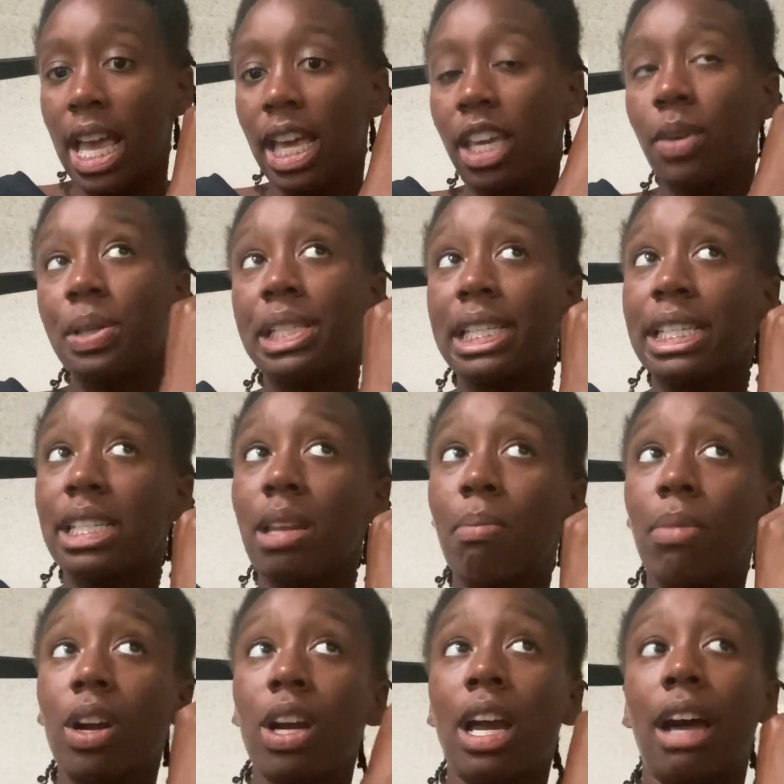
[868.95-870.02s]
It was
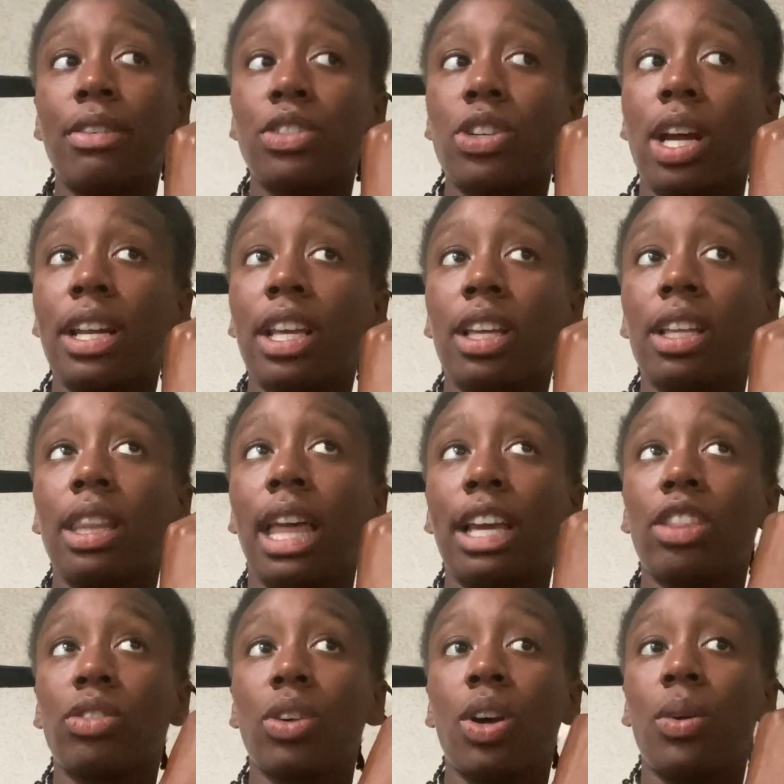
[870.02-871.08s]
December. I was trying to
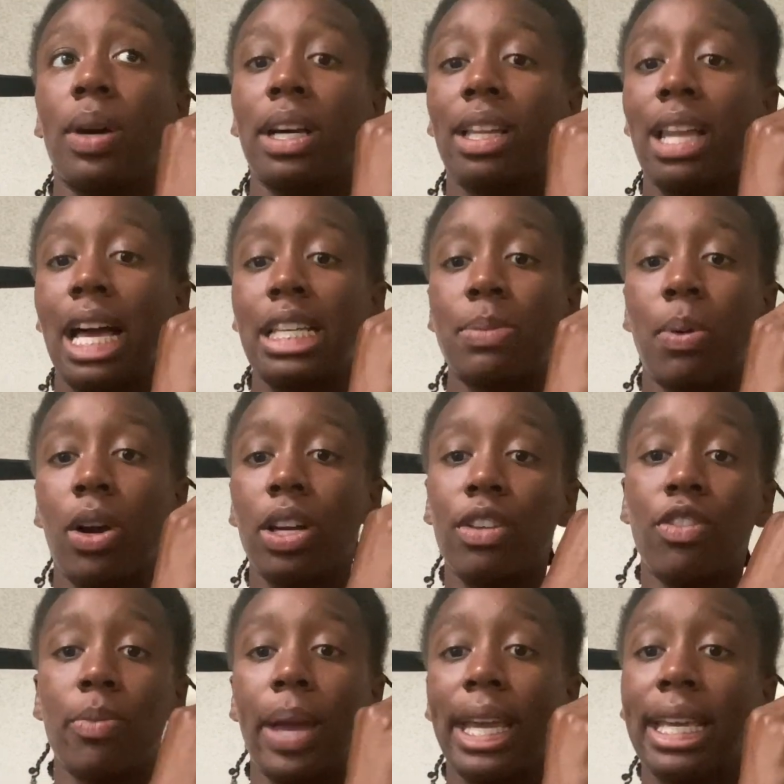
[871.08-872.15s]
like throw a class party
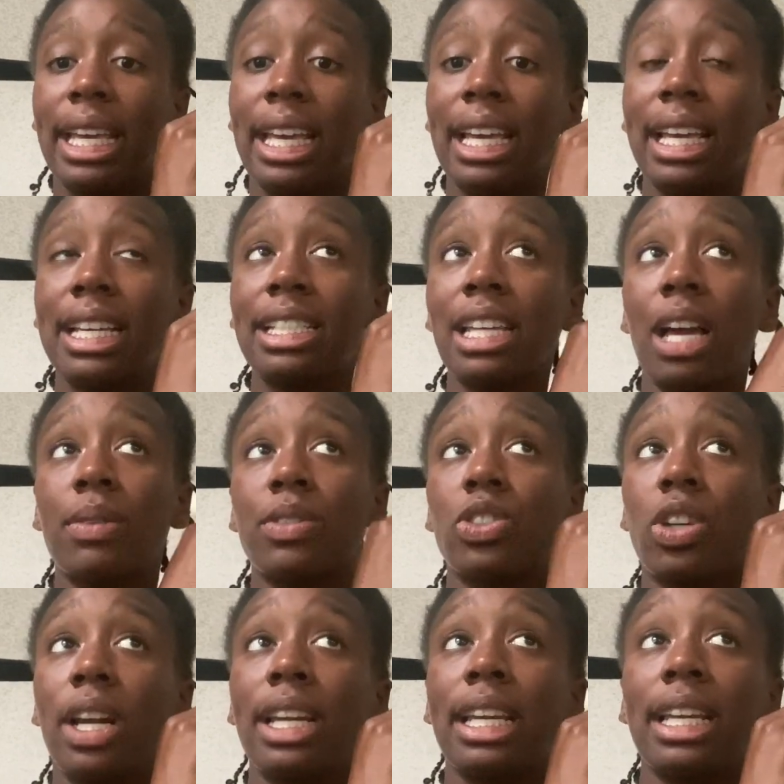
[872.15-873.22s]
for my kids. I was
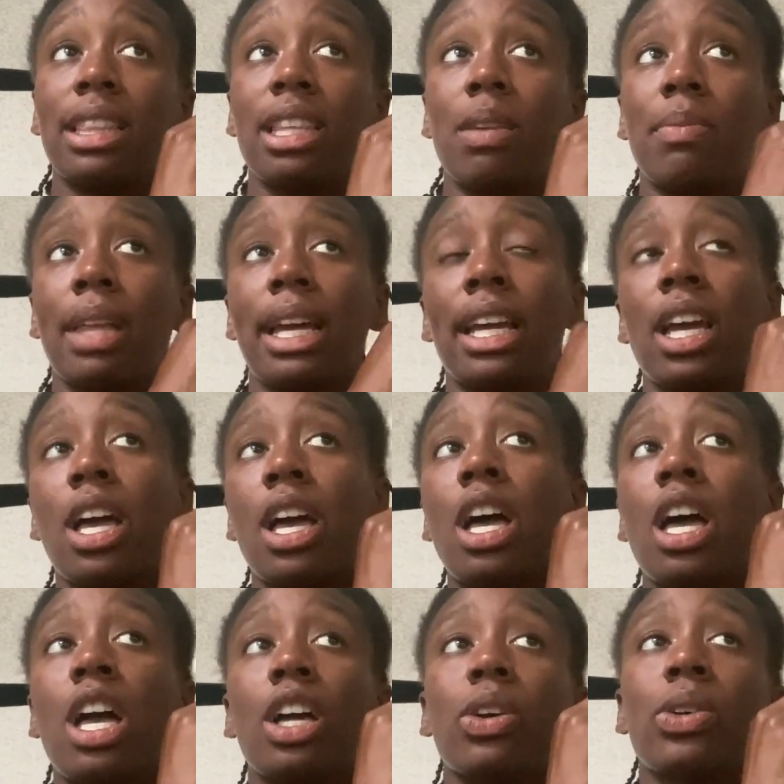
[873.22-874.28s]
trying to get them like
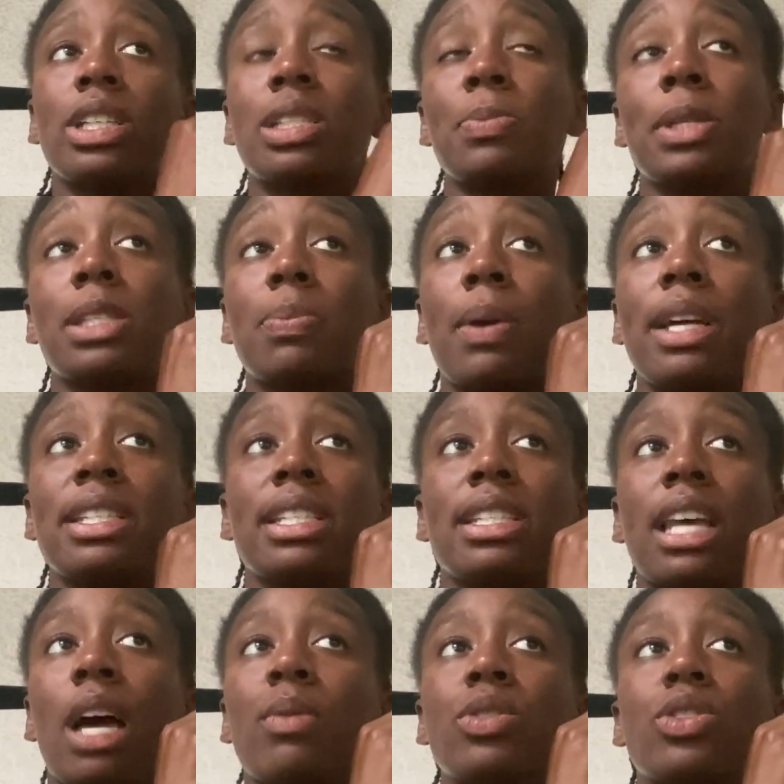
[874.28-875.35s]
Christmas presents.
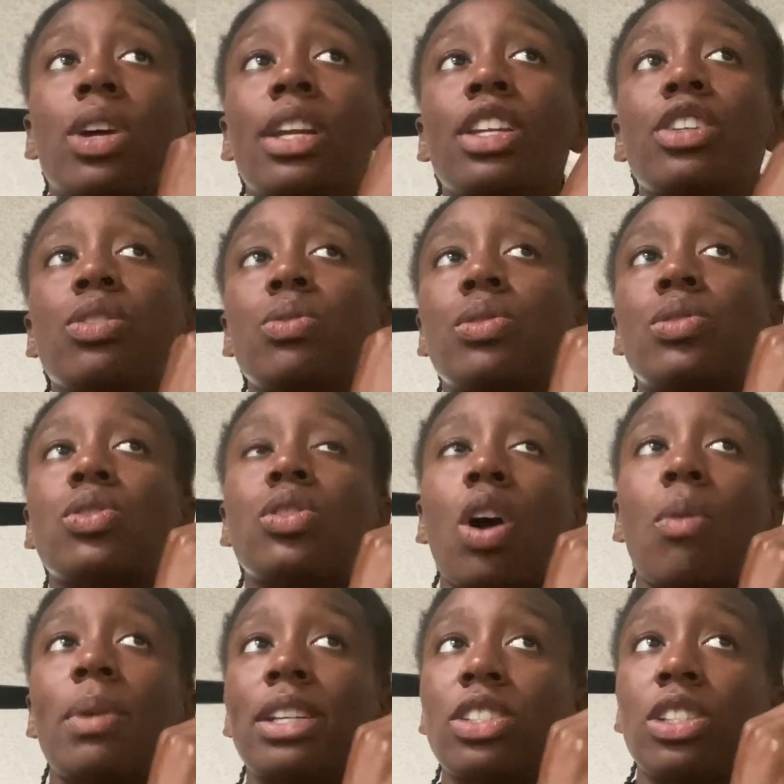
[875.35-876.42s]
I was trying to do so
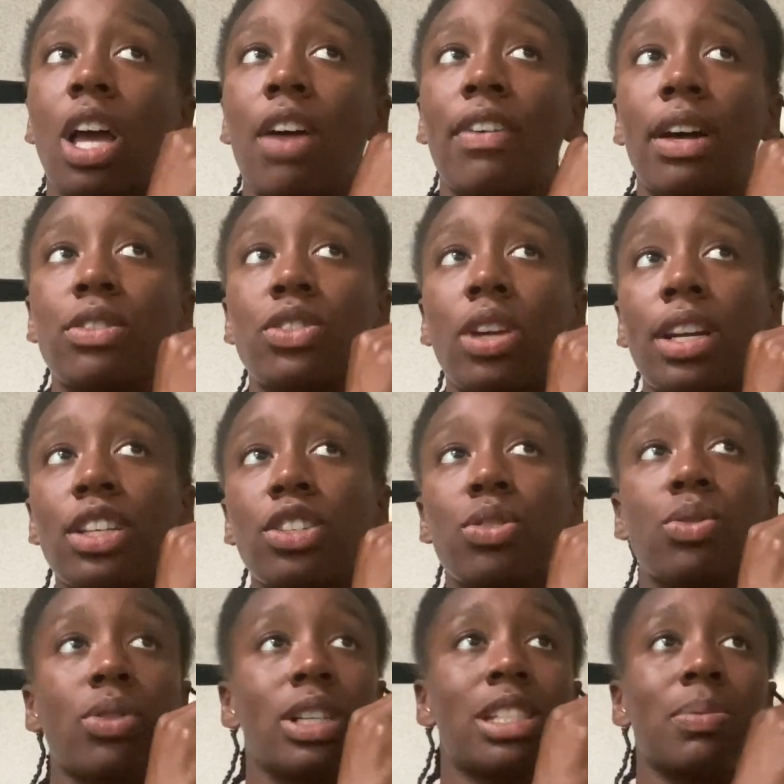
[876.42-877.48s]
much stuff. I was trying to do
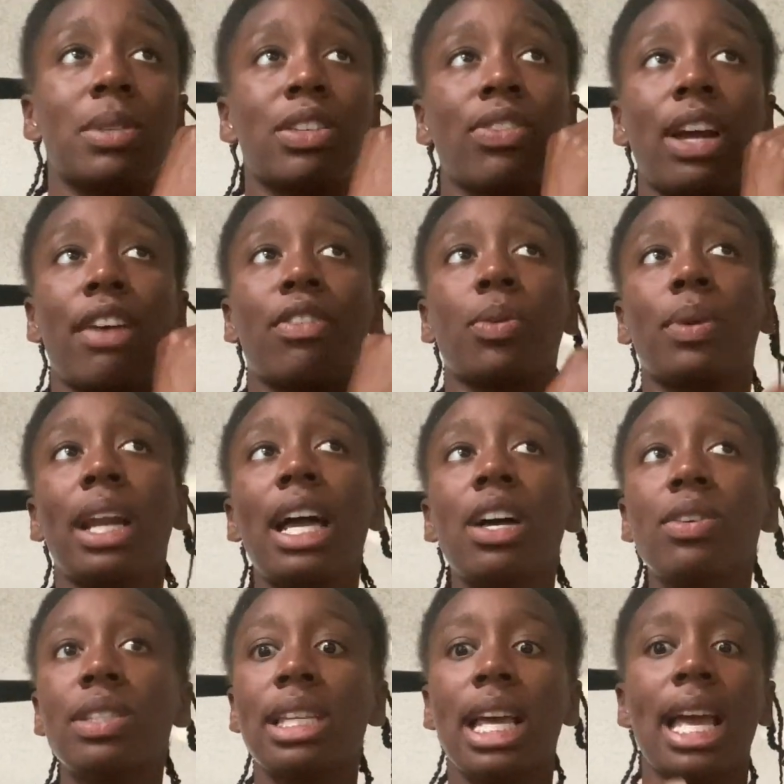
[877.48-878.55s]
Christmas for everyone
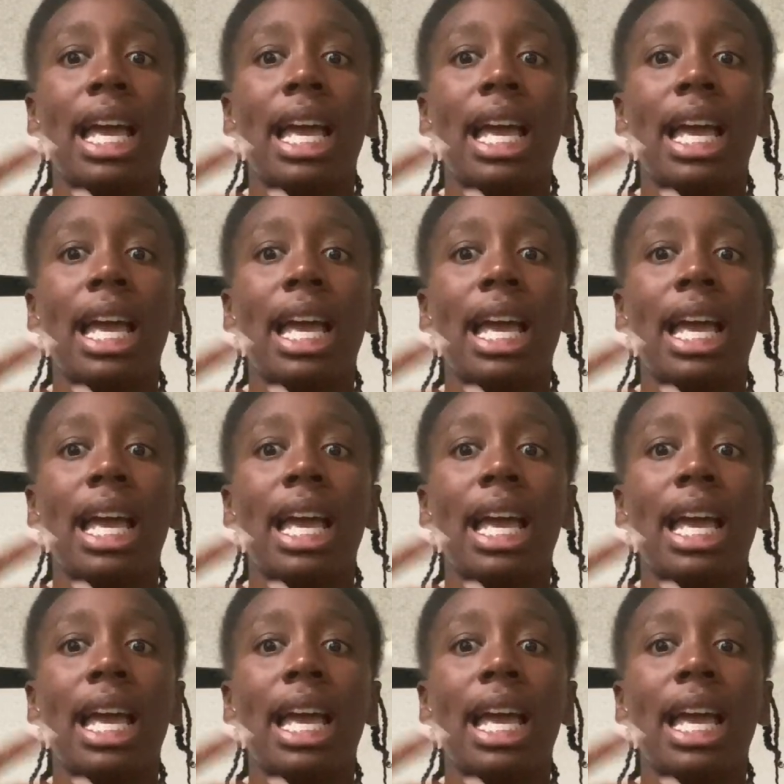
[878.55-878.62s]
else.